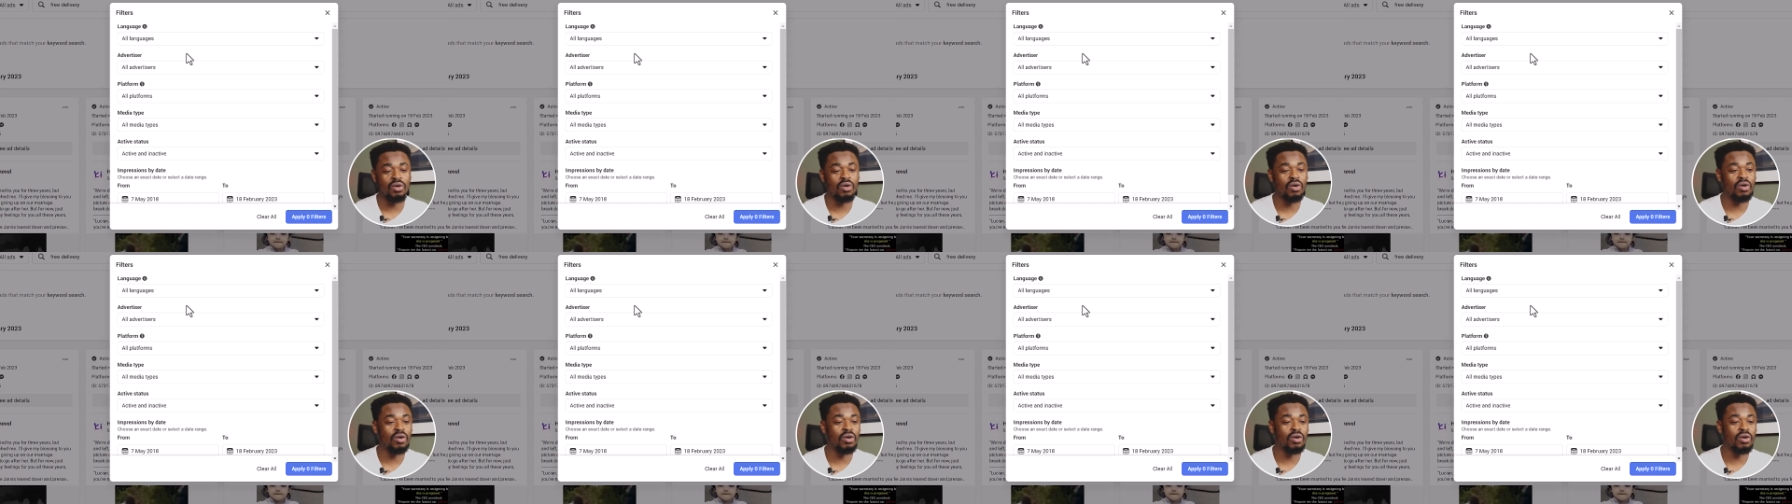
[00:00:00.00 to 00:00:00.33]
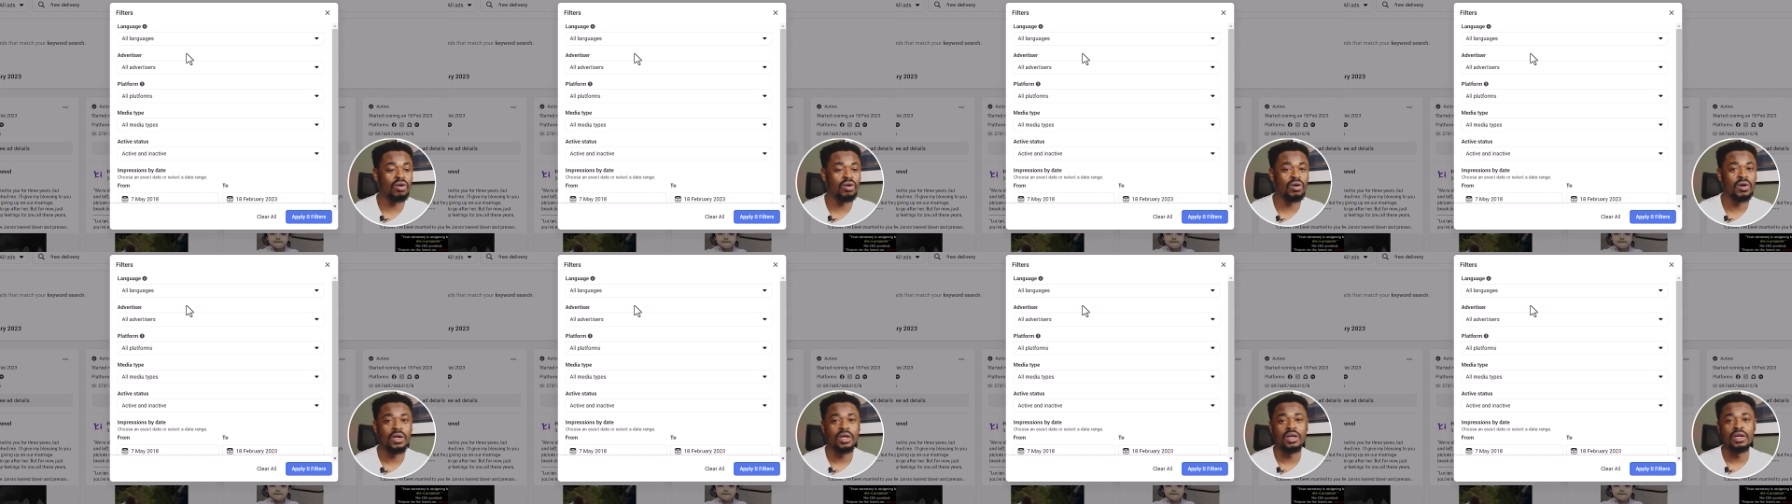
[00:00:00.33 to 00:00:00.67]

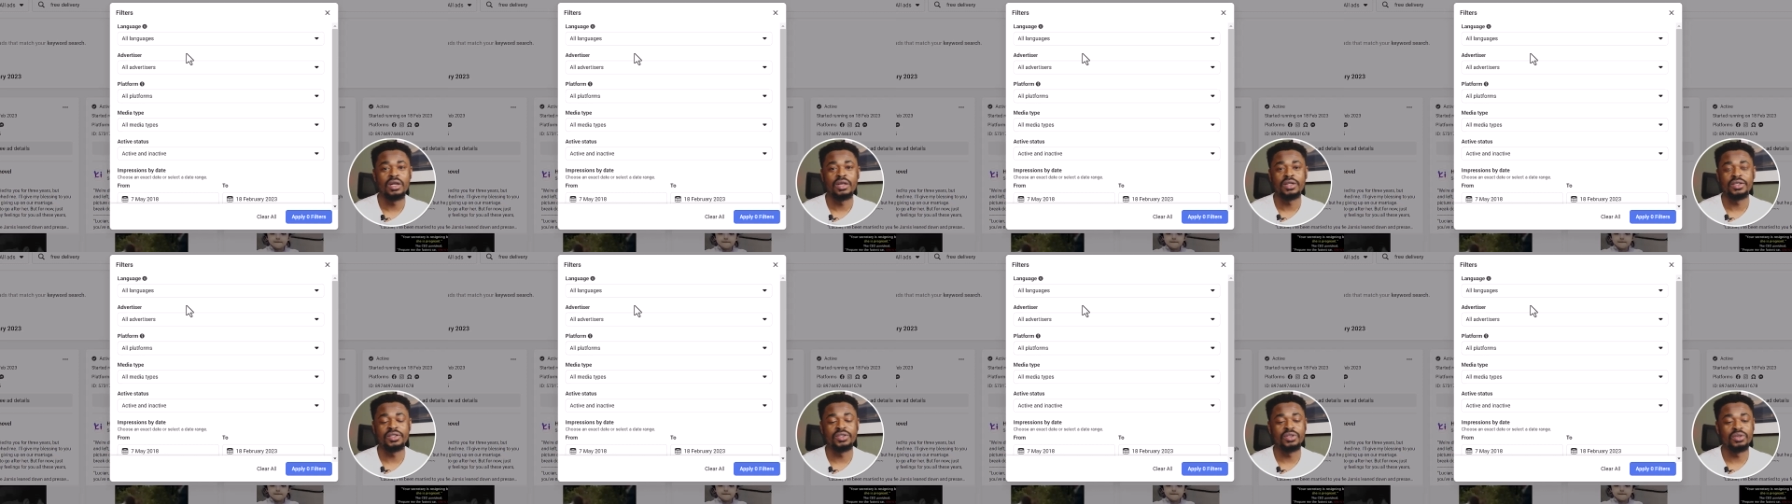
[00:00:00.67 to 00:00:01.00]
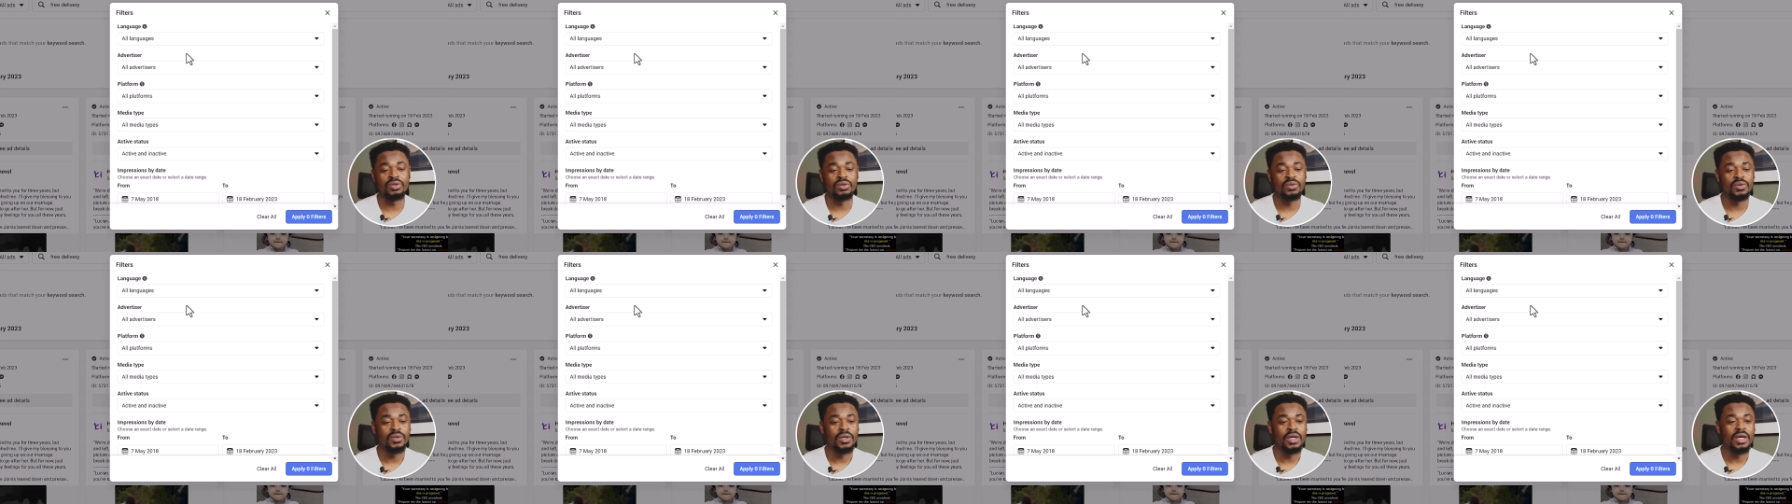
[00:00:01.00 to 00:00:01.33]
or you
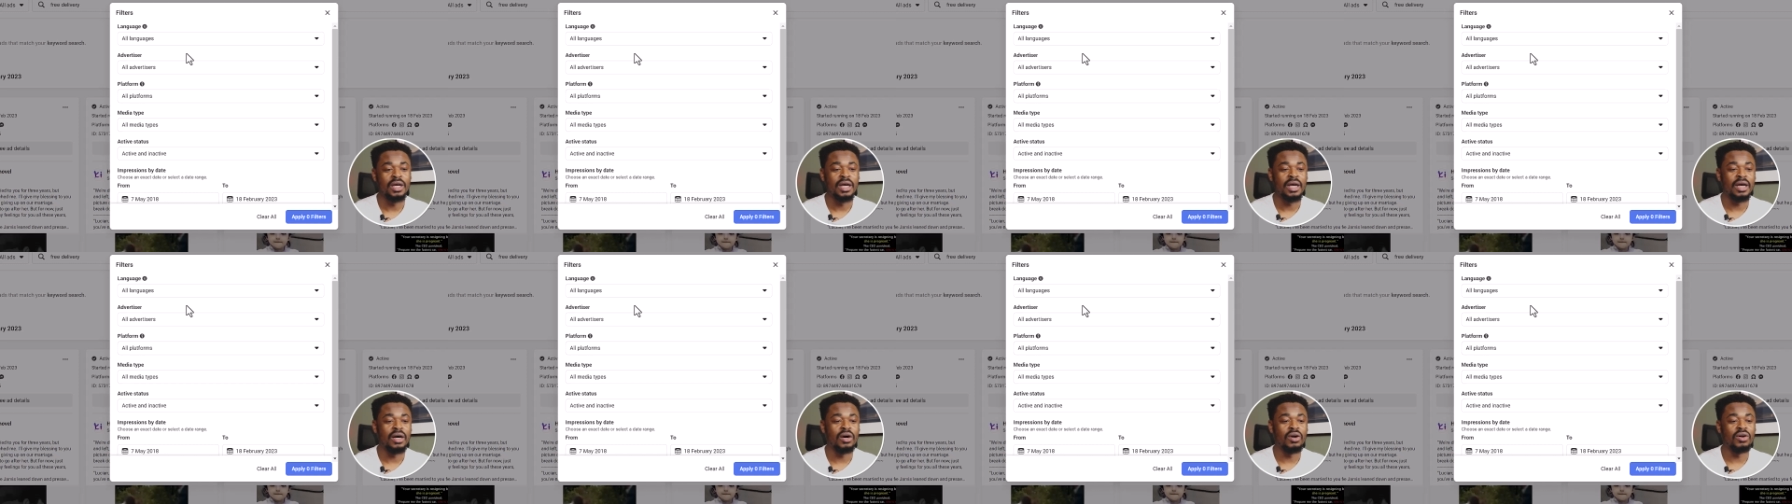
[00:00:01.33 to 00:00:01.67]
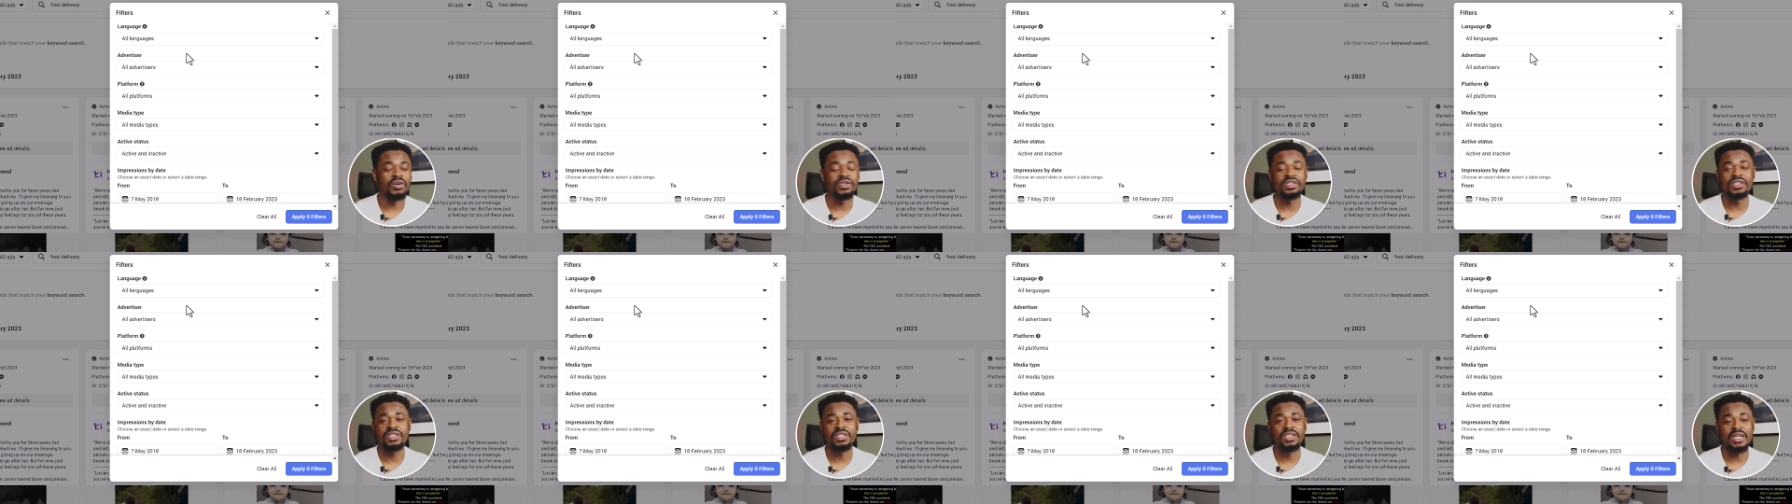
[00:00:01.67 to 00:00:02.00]
know,
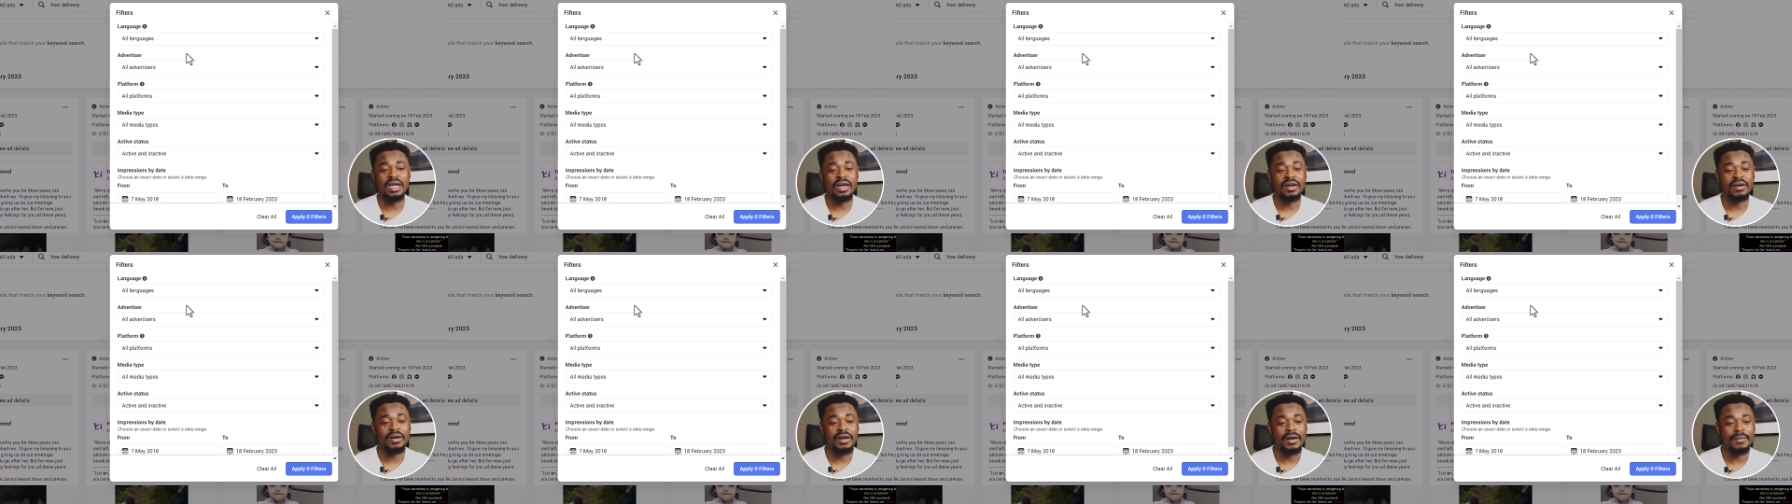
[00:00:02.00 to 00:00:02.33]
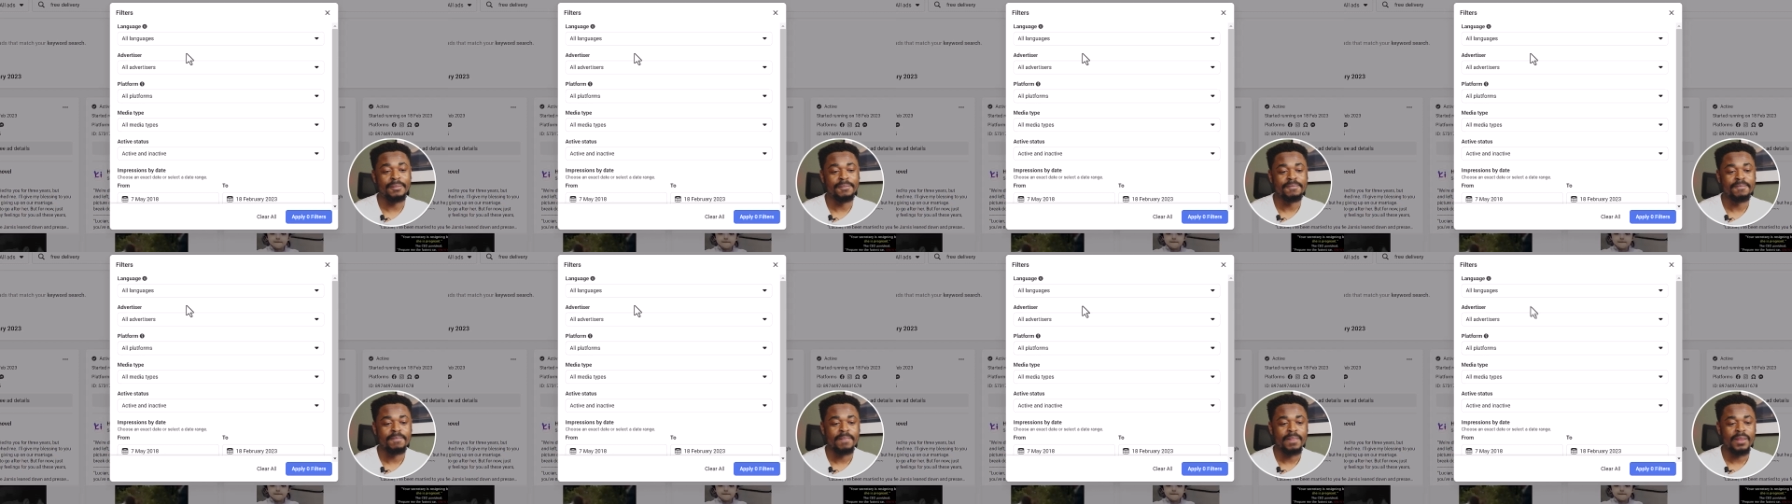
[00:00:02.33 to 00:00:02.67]
or
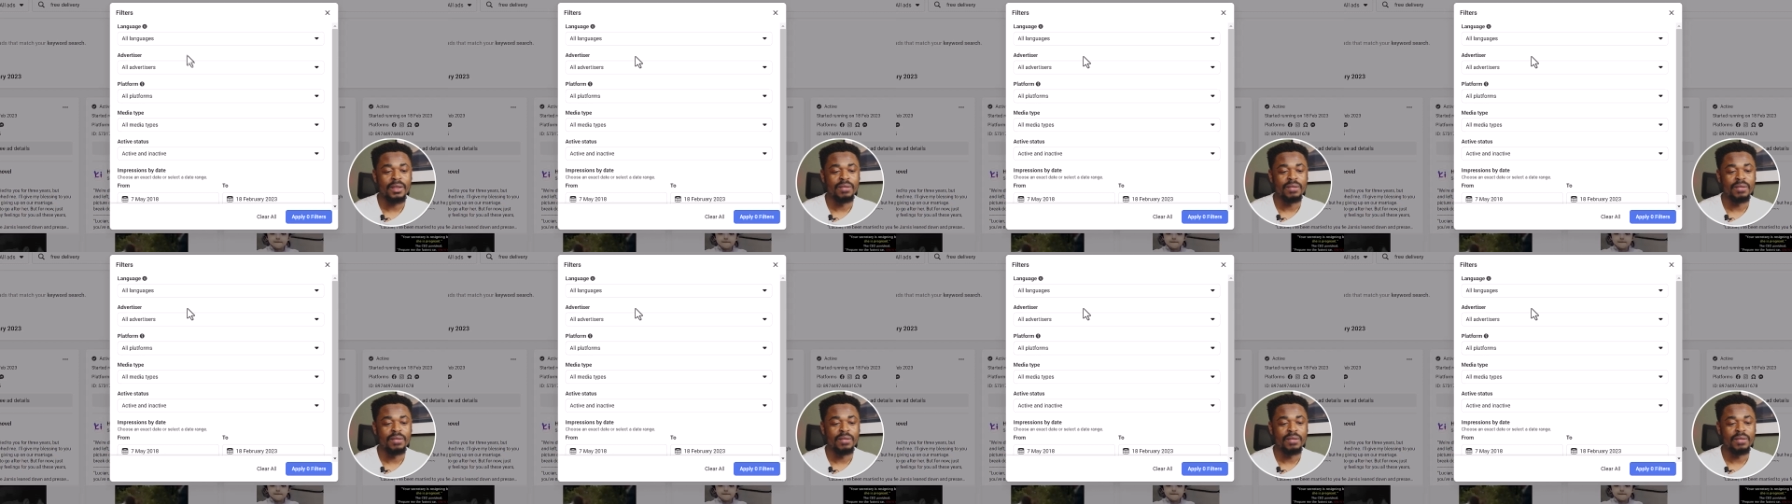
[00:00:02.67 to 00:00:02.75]
Instagram,